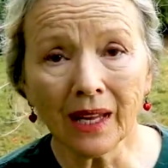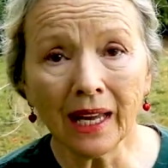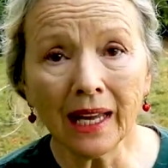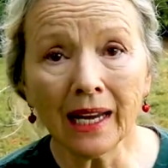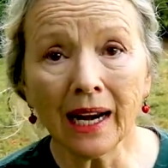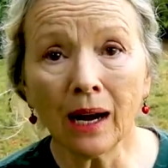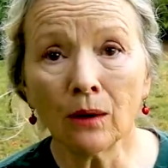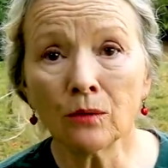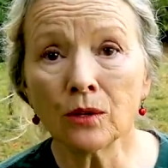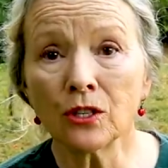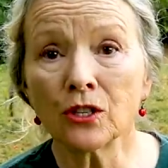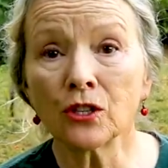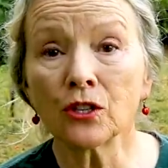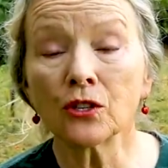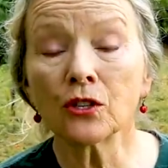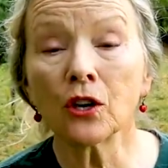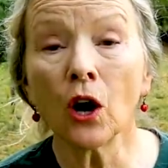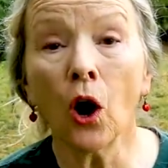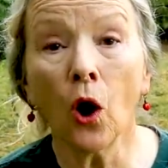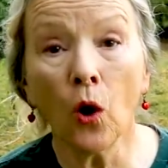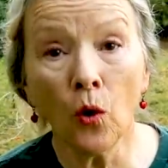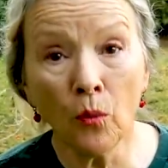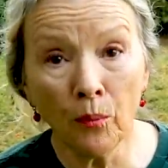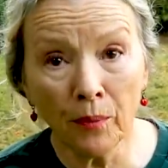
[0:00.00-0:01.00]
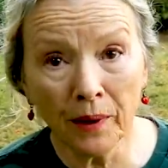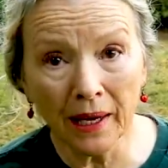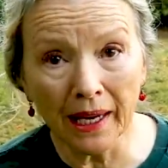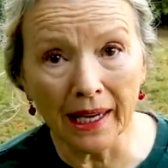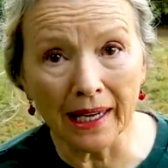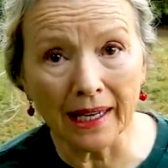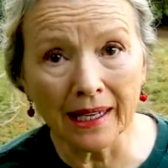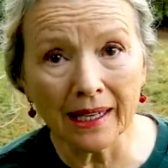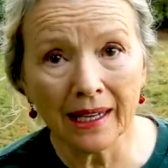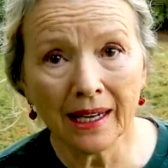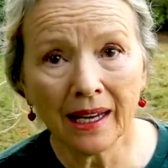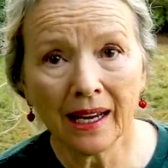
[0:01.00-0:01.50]
And I was just
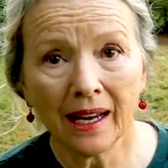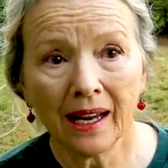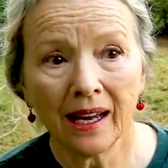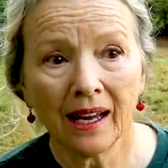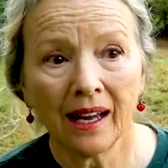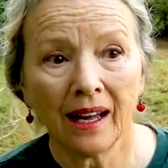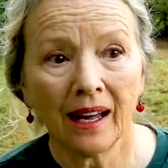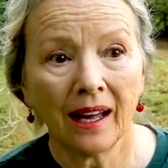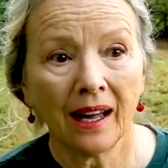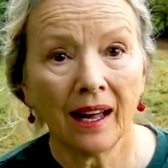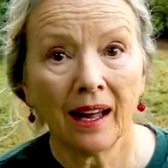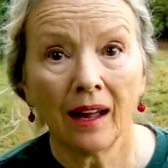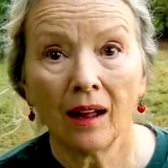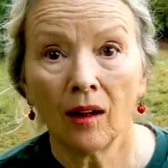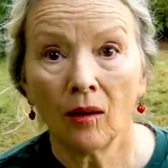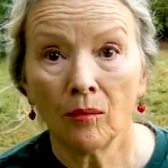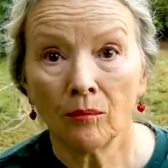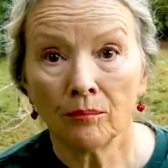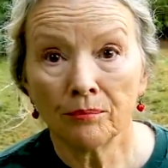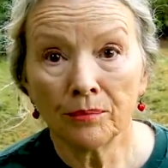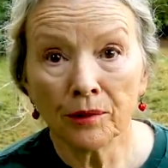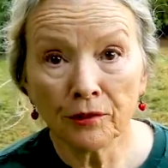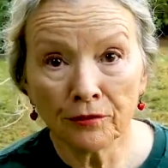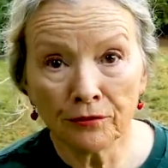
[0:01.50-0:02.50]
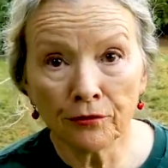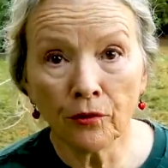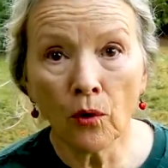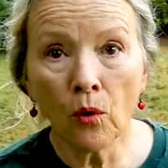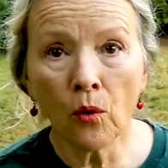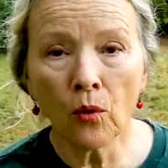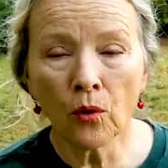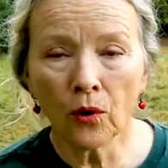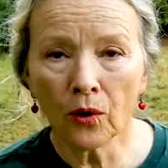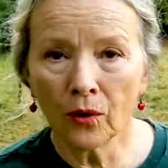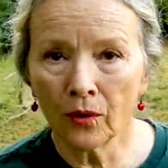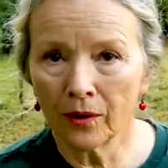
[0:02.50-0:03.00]
hoping
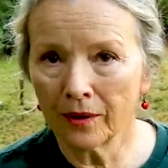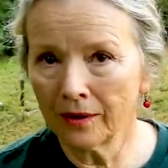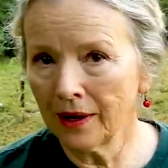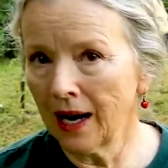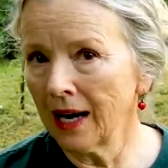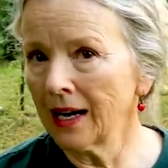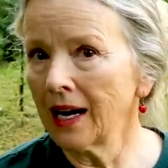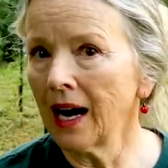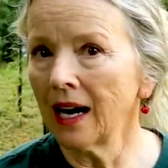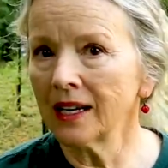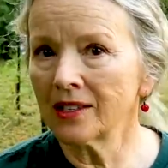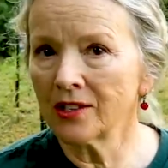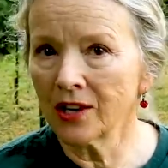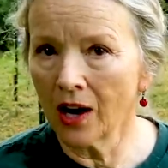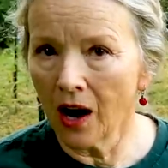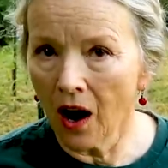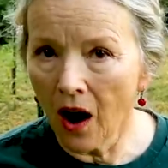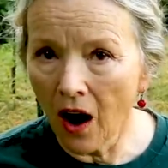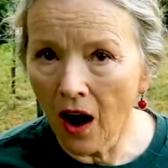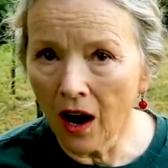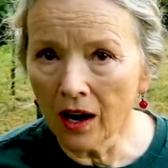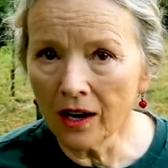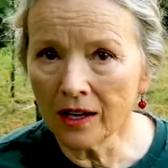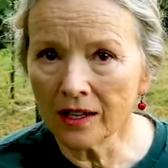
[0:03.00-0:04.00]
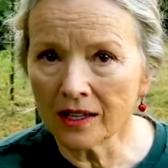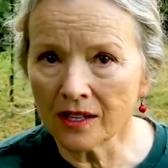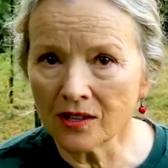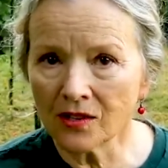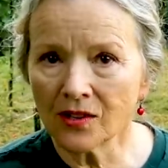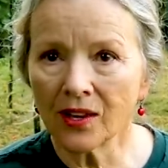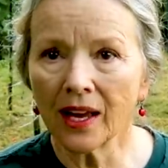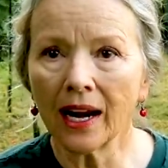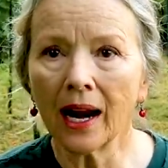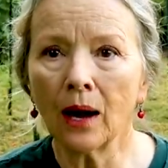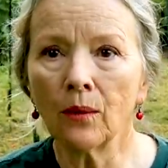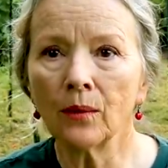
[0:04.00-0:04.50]
before I got to
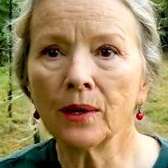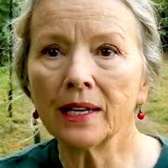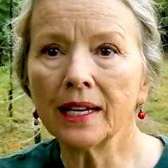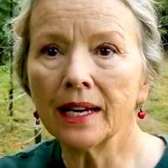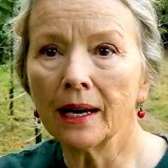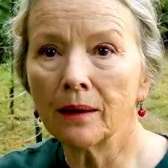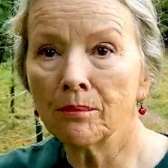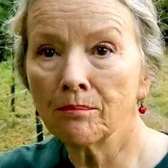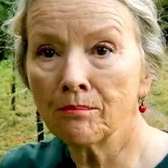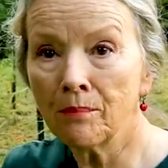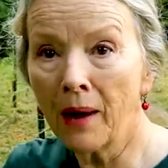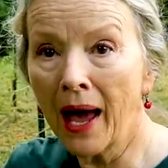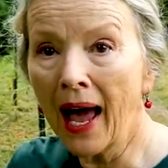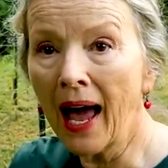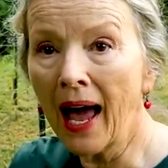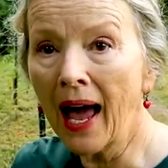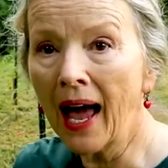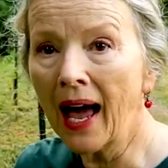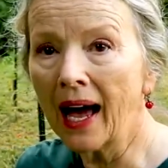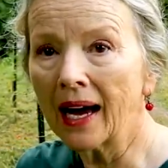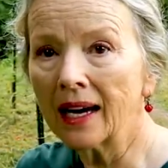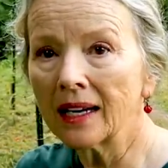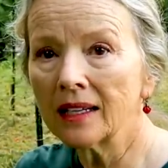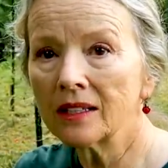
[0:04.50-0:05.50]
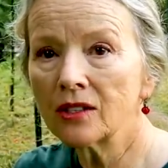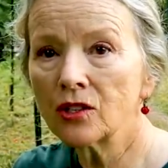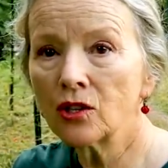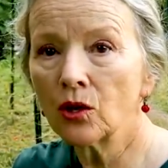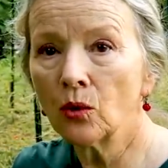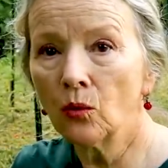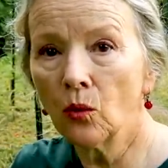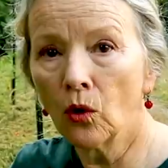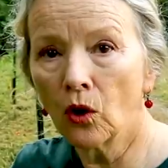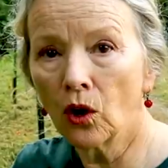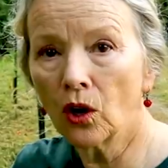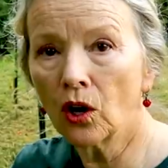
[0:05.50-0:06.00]
August that I would get back
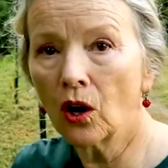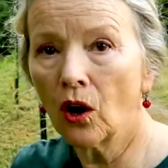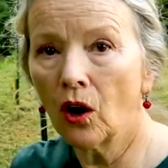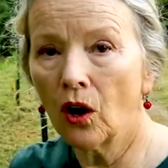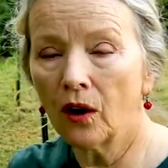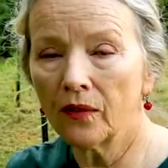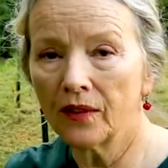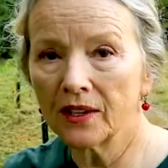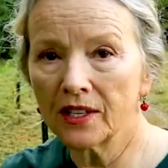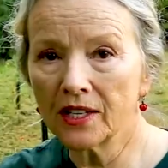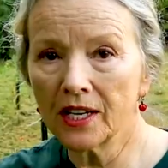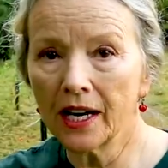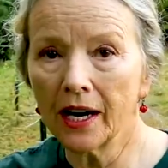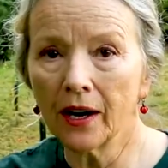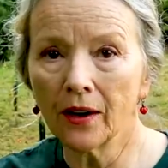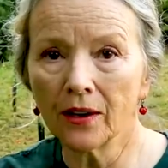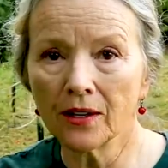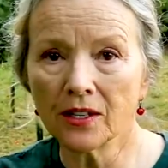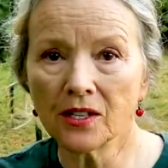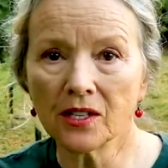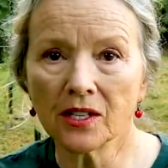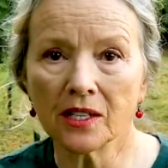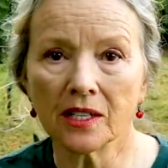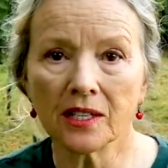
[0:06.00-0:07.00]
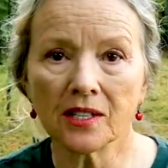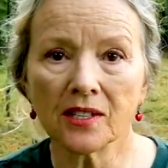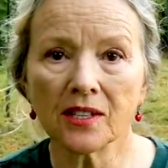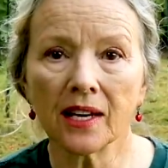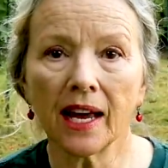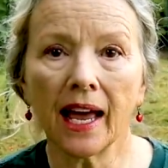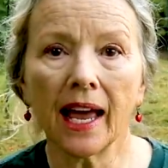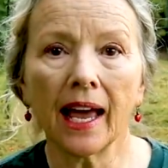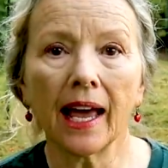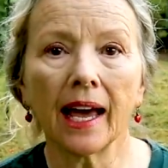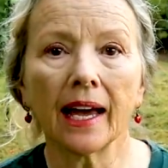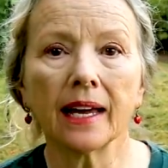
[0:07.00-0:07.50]
to work on the terraces
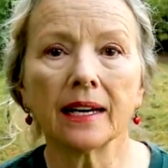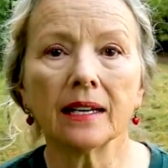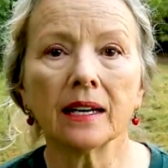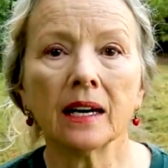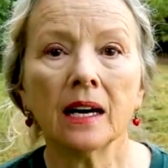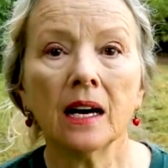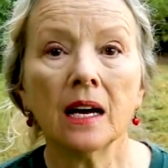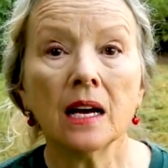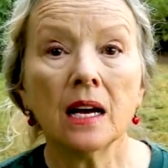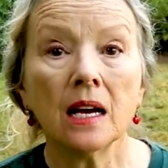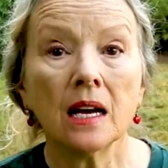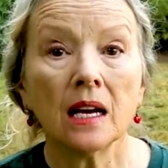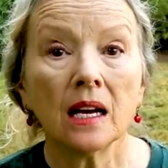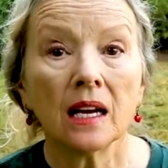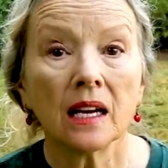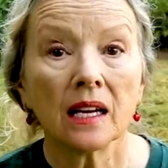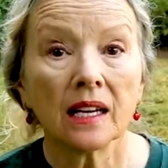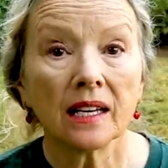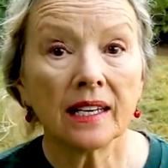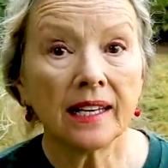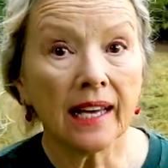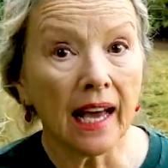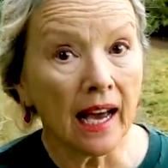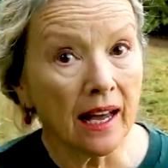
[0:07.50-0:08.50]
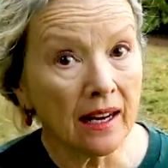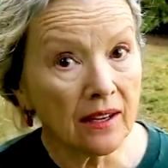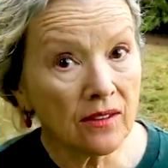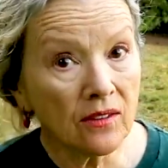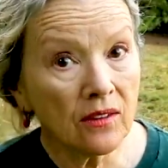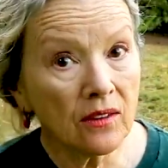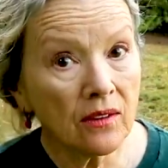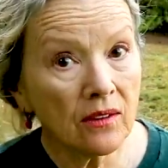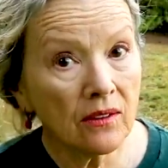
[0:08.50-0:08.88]
and get